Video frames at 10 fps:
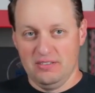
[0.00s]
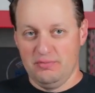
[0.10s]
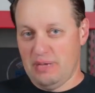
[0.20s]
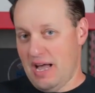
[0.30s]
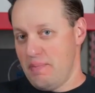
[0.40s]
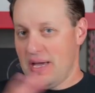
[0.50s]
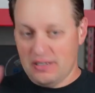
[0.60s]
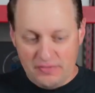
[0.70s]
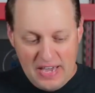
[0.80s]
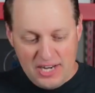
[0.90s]
by
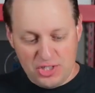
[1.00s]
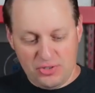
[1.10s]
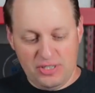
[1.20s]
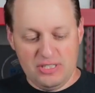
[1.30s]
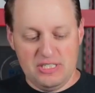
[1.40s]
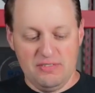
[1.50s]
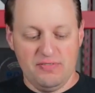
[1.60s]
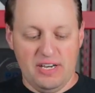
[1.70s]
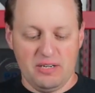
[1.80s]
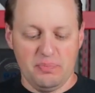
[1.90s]
manufacturing
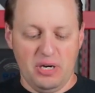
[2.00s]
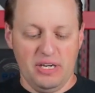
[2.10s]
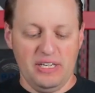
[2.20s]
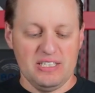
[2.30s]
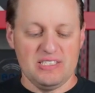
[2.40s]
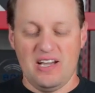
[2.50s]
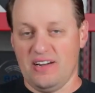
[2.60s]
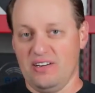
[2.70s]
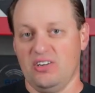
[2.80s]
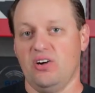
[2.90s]
defect, but it's not
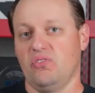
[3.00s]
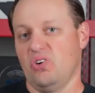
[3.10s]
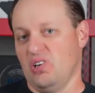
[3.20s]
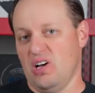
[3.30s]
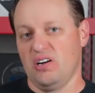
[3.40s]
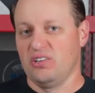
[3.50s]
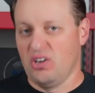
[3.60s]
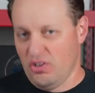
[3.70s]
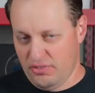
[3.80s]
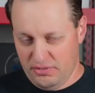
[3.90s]
going to cover a lot of the
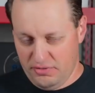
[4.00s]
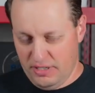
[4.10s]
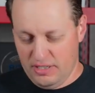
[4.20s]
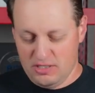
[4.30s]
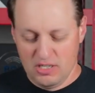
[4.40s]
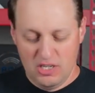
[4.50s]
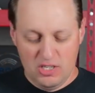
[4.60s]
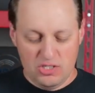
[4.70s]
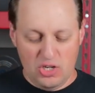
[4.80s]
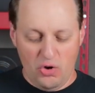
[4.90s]
other things.
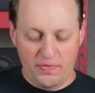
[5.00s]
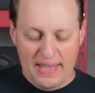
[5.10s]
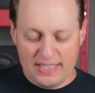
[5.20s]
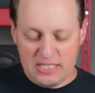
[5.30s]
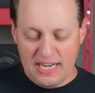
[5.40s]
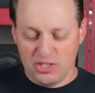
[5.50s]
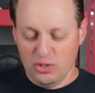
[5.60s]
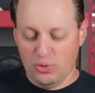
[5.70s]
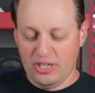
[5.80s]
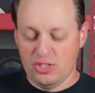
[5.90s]
So that's actually
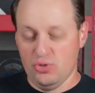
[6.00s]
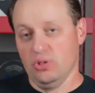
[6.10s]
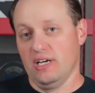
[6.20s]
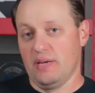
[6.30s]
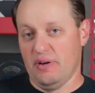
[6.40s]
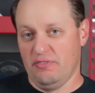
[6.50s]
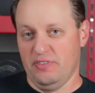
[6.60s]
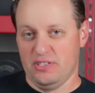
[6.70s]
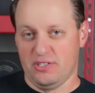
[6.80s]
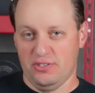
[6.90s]
what I do like about
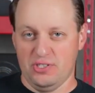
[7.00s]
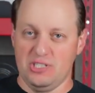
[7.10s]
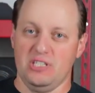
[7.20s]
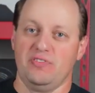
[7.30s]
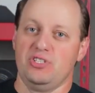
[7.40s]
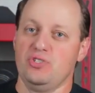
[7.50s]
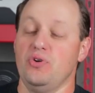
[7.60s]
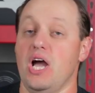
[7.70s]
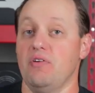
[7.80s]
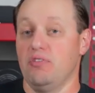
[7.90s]
Fiskars, is that they do
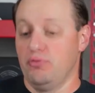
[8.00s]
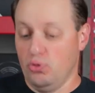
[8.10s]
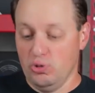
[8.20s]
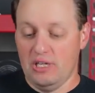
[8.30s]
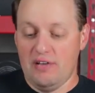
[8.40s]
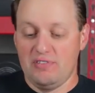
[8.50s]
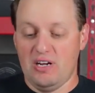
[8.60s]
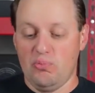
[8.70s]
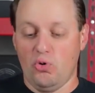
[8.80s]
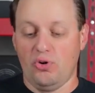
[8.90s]
have a full
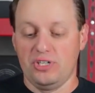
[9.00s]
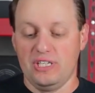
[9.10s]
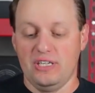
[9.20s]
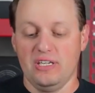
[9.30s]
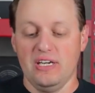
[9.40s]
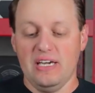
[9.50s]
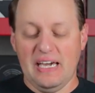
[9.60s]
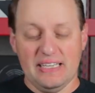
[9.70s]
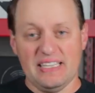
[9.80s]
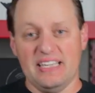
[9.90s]
lifetime warranty,
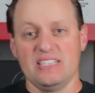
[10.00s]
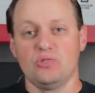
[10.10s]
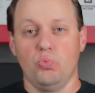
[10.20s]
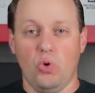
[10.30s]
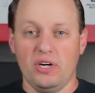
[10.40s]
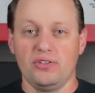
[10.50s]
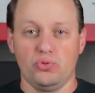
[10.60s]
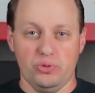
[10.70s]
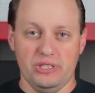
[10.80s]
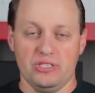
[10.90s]
and that is one of the
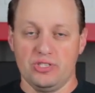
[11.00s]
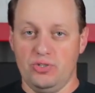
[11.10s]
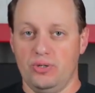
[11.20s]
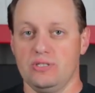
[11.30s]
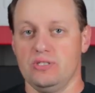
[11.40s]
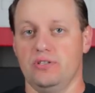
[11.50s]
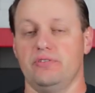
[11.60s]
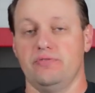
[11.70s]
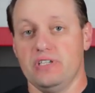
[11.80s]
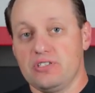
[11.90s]
reasons to consider
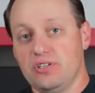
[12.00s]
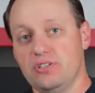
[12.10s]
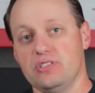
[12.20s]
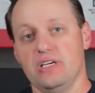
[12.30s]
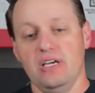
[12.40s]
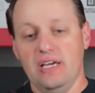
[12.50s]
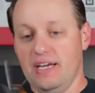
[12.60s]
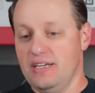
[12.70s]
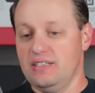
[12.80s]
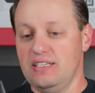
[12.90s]
Fiskars
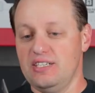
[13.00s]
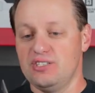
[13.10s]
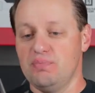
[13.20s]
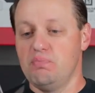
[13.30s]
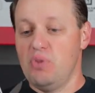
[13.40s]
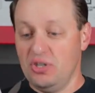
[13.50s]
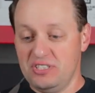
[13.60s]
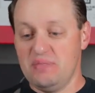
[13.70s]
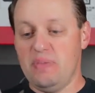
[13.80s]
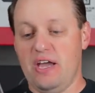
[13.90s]
and these
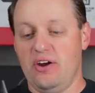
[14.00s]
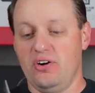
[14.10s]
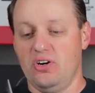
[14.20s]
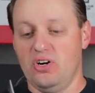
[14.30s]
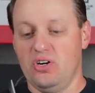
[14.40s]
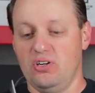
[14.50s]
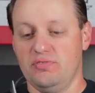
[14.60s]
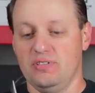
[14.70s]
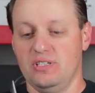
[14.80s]
multi-pair of